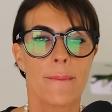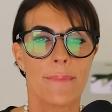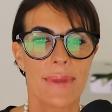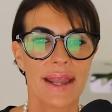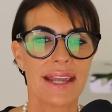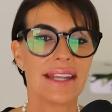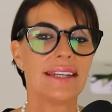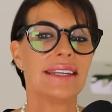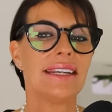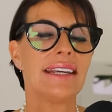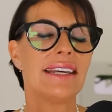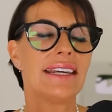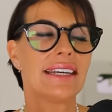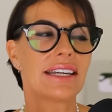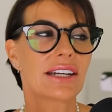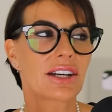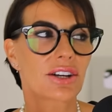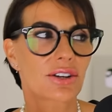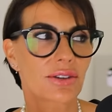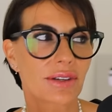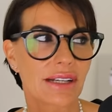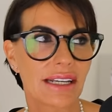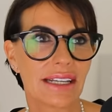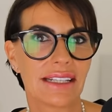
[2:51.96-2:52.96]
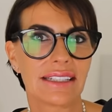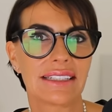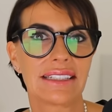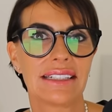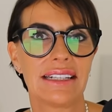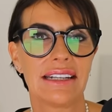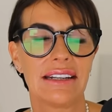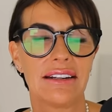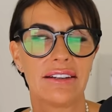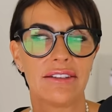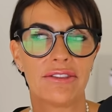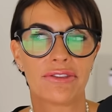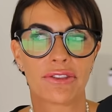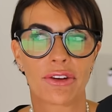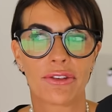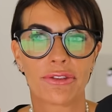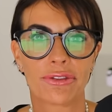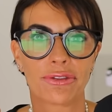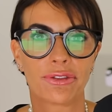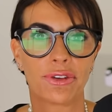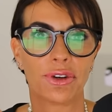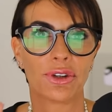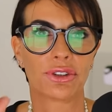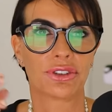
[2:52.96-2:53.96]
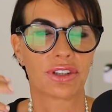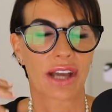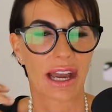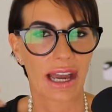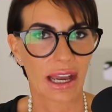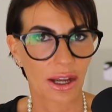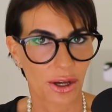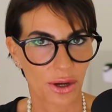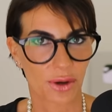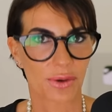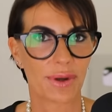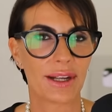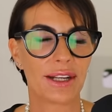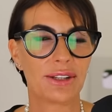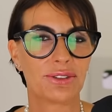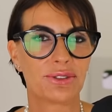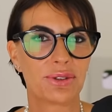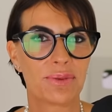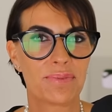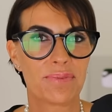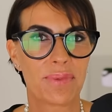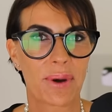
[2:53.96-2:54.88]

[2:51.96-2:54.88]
many creative thoughts are going to